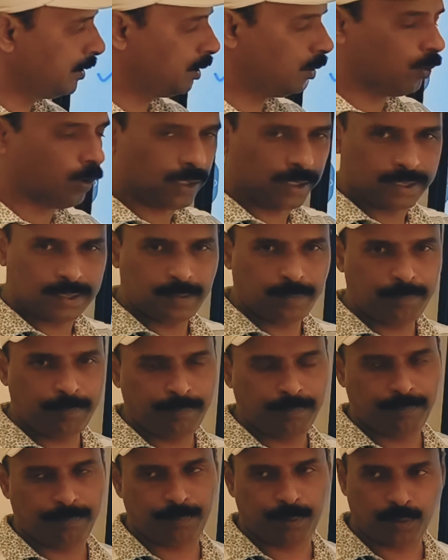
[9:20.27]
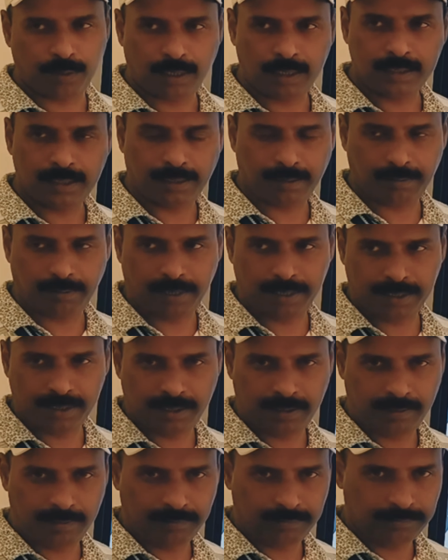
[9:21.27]
So what is the portal
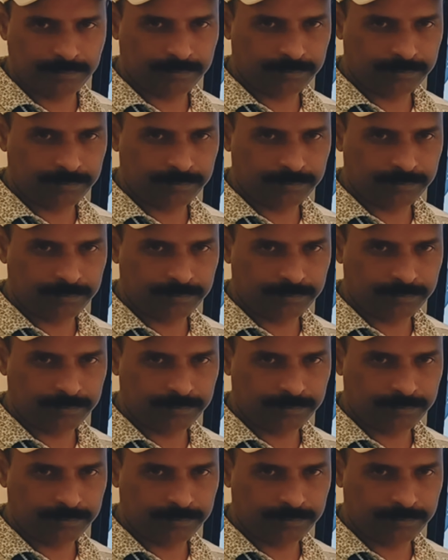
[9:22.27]
circulation?